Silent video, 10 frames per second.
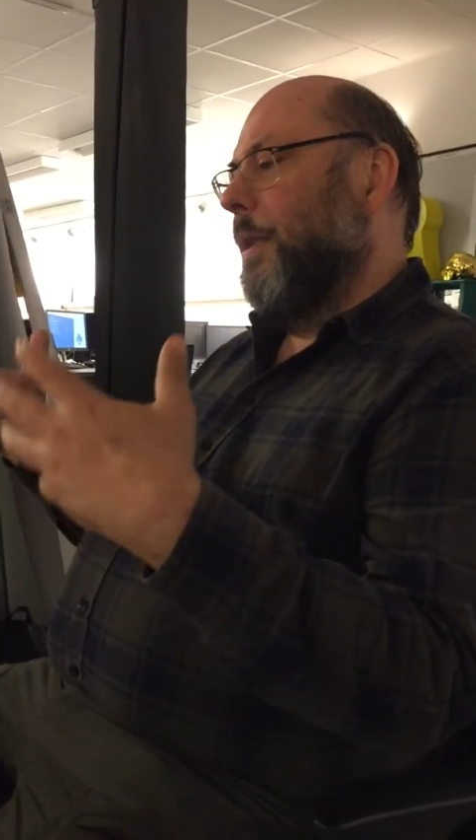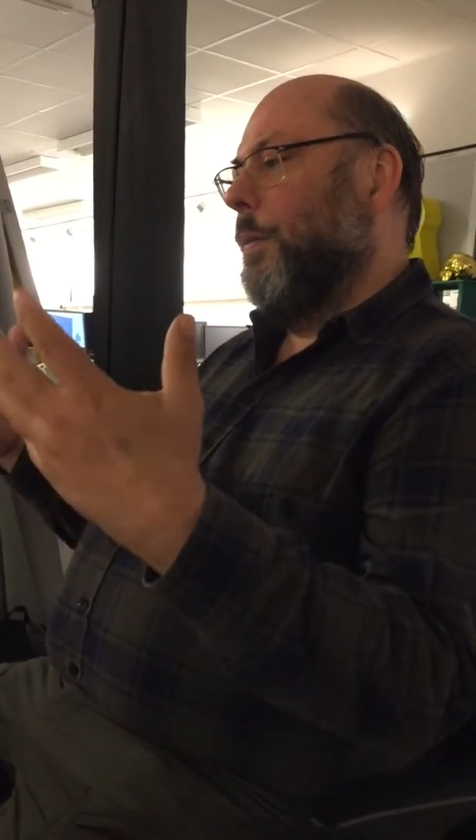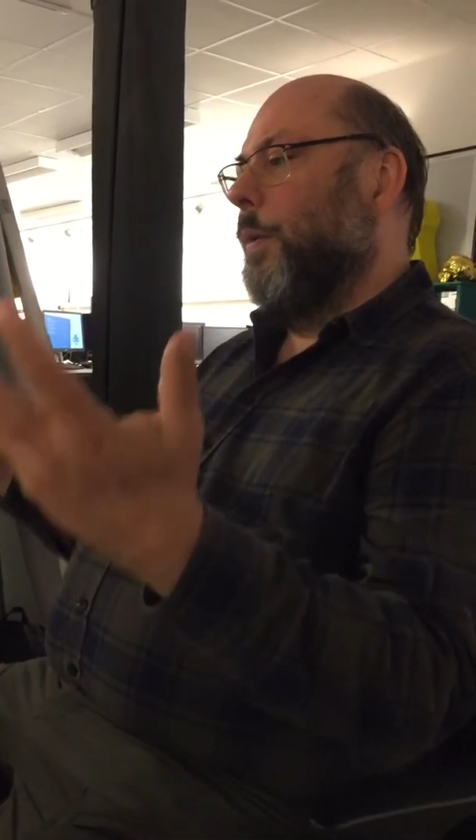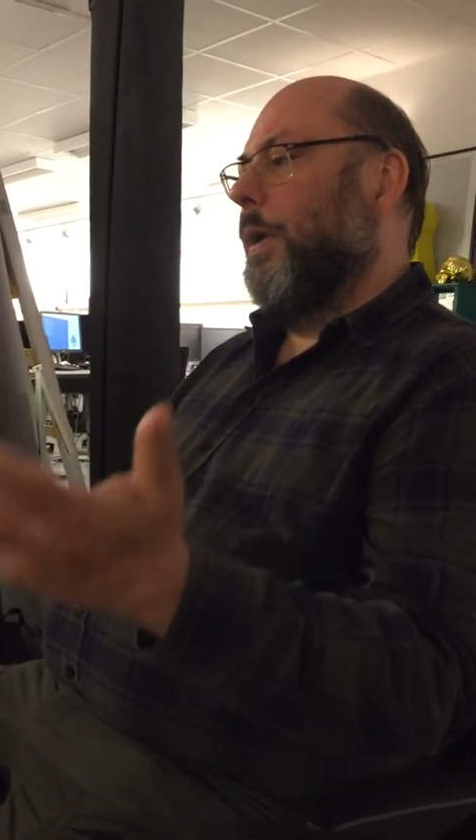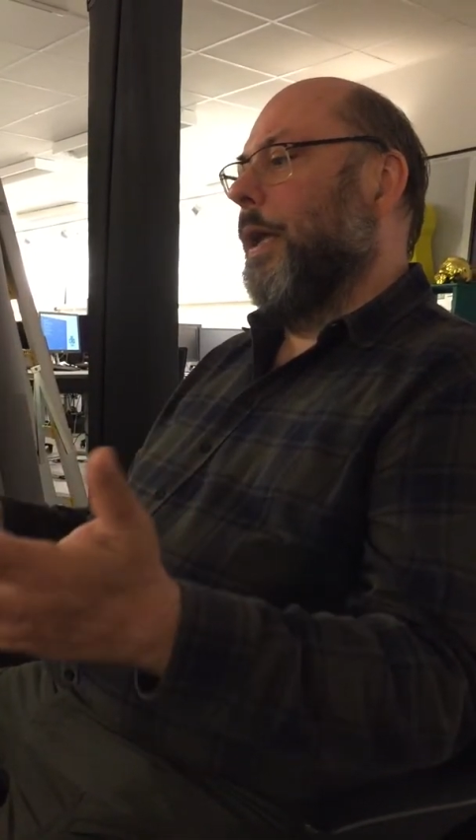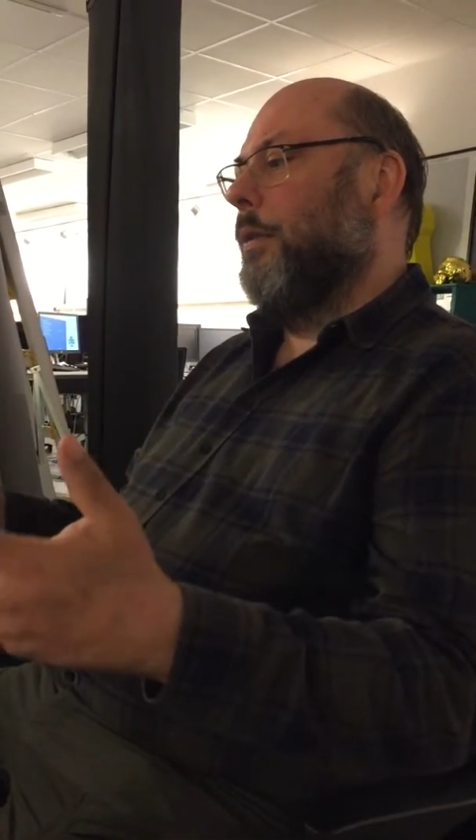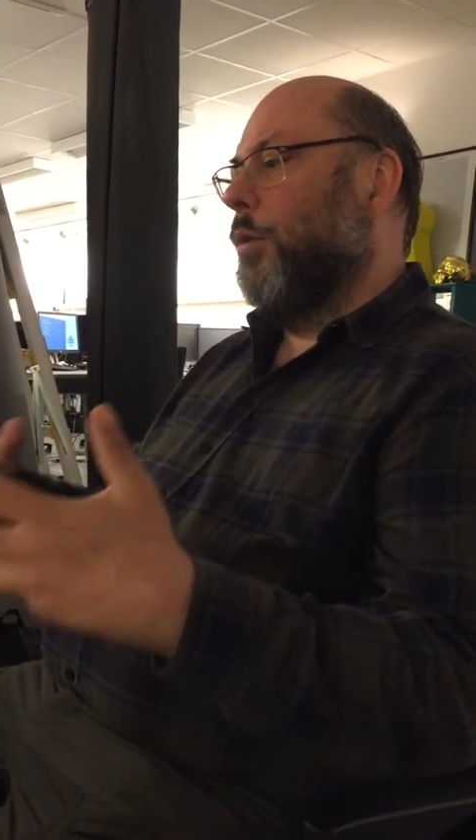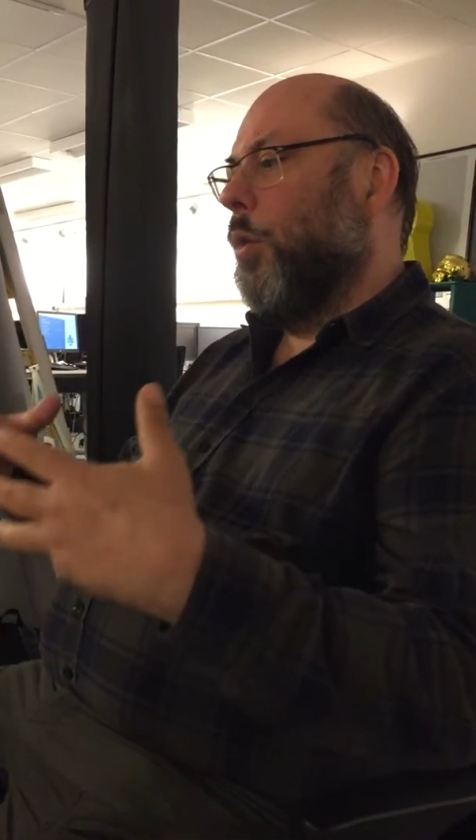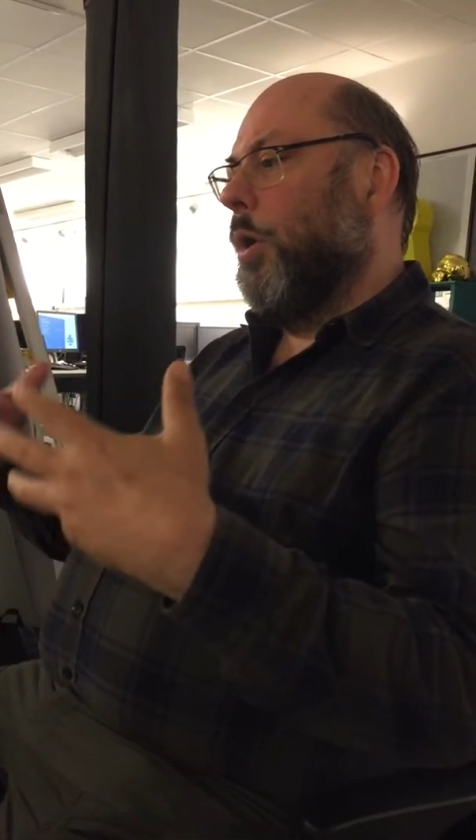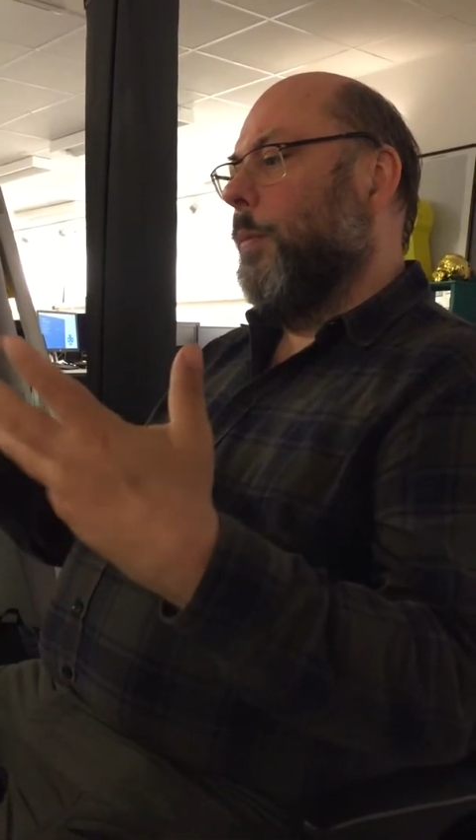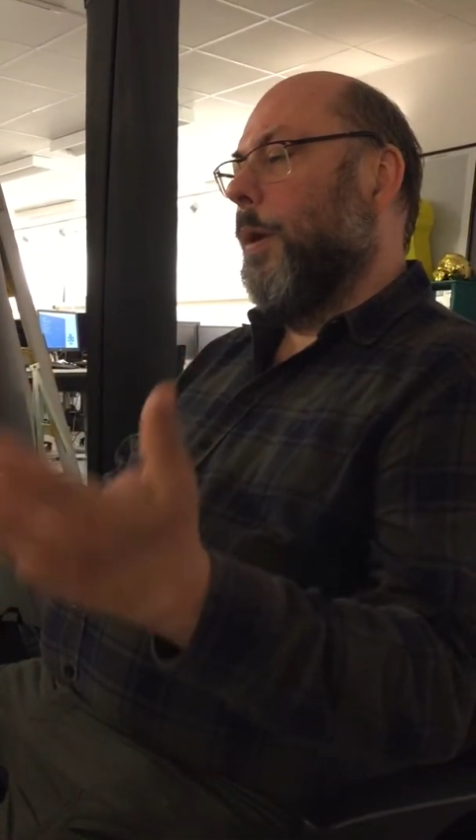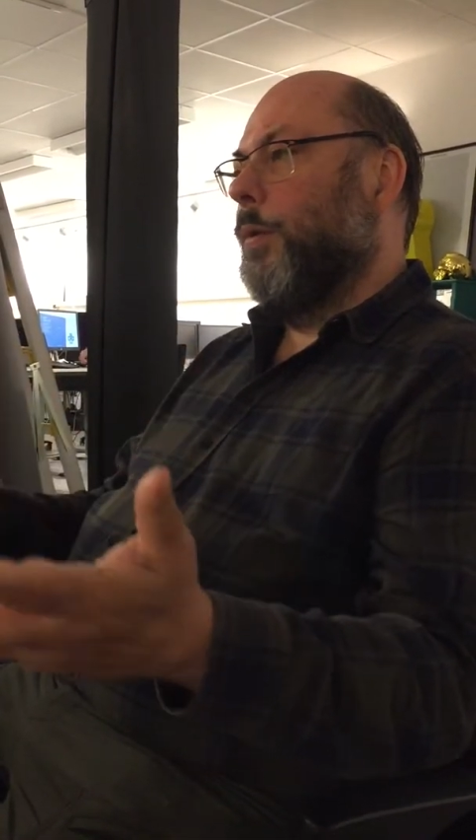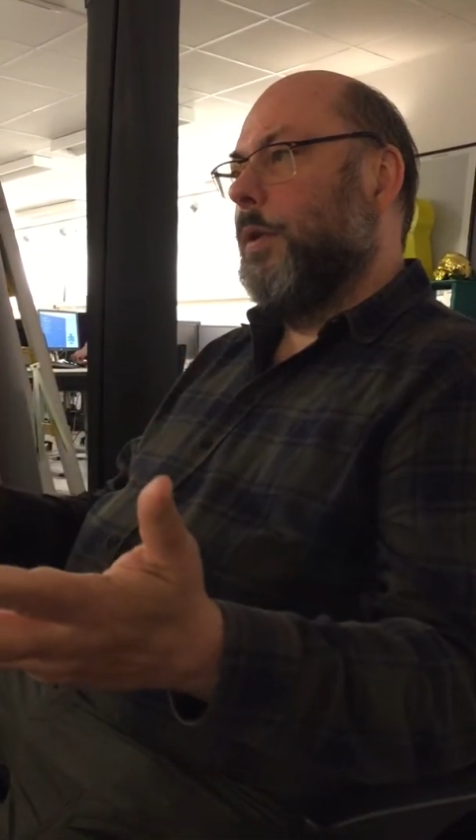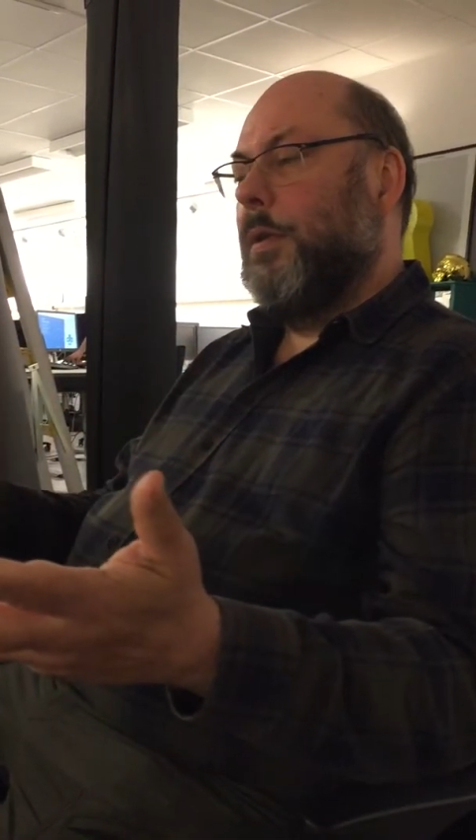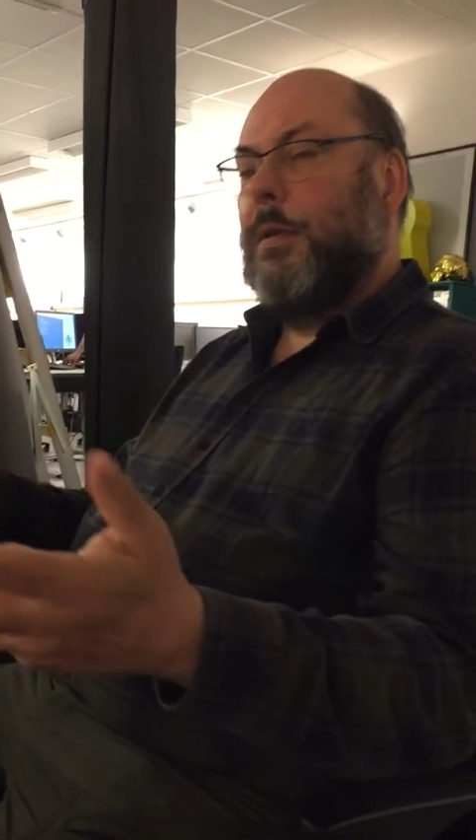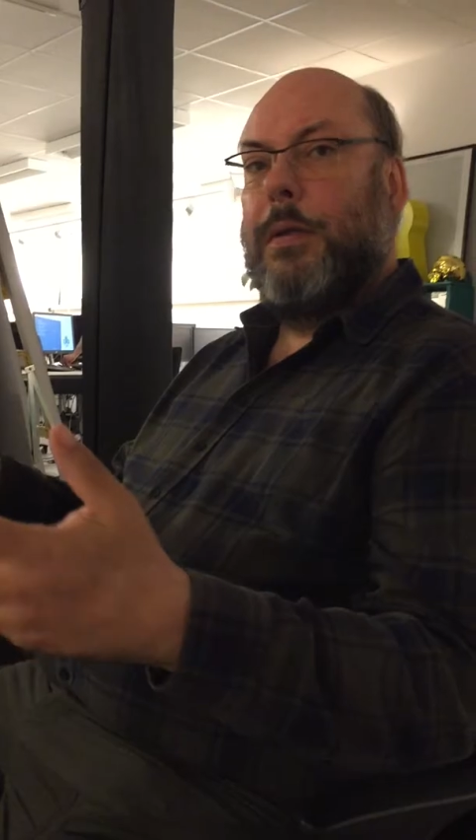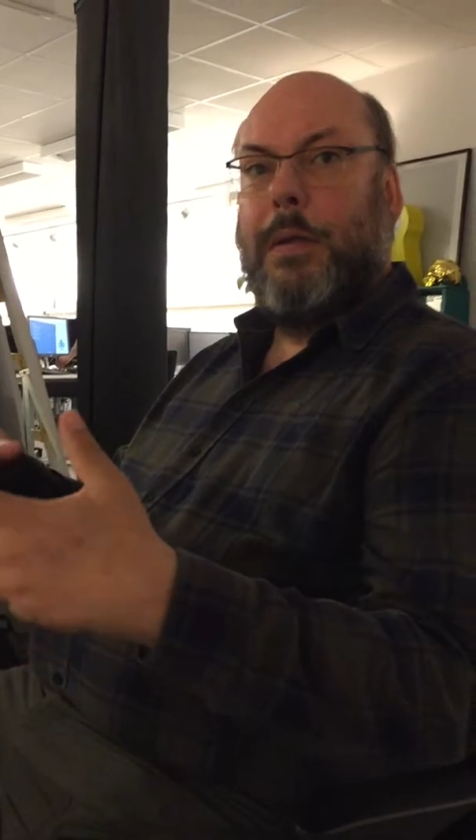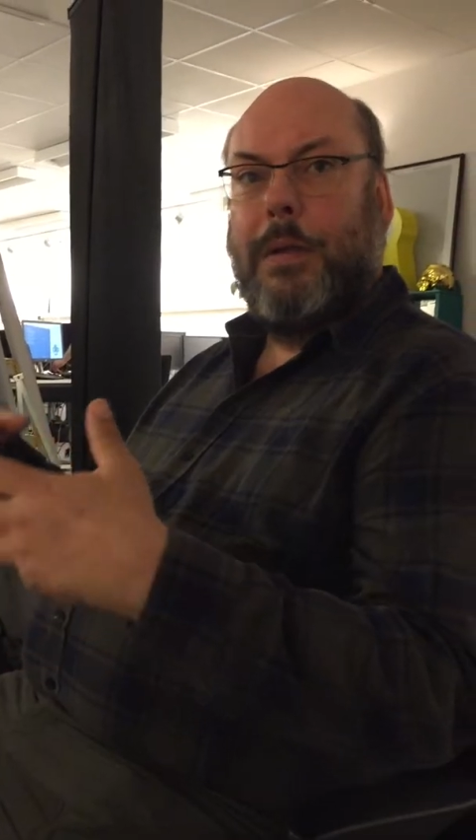then we can talk about it